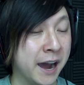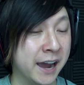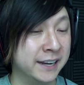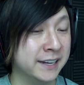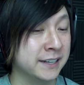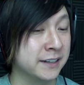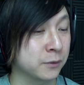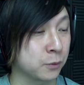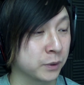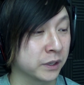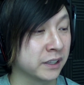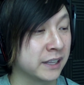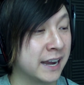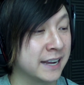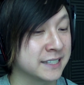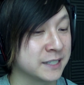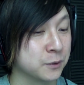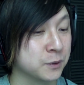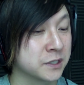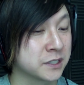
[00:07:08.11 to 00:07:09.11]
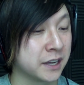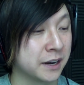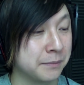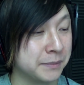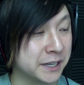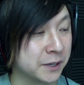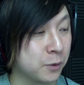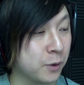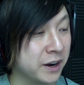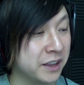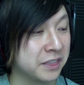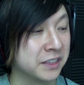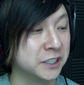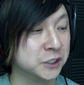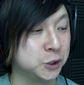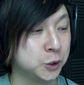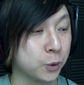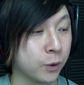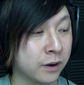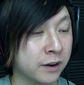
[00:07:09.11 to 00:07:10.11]
I didn't realize it was going to be quite
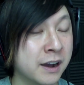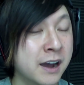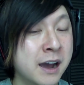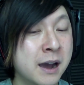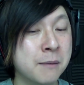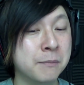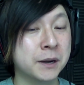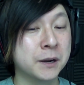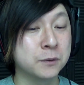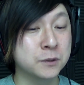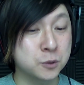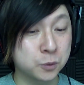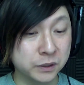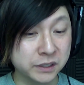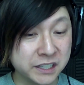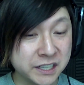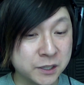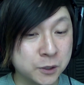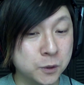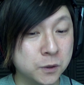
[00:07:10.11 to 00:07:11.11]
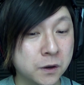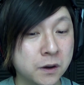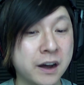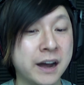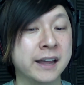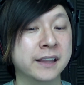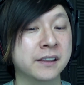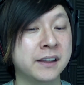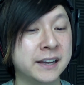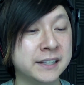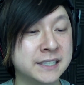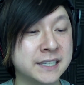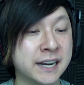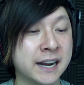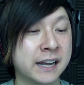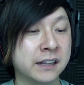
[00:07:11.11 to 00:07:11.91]
this short, but it was really cool. I liked it.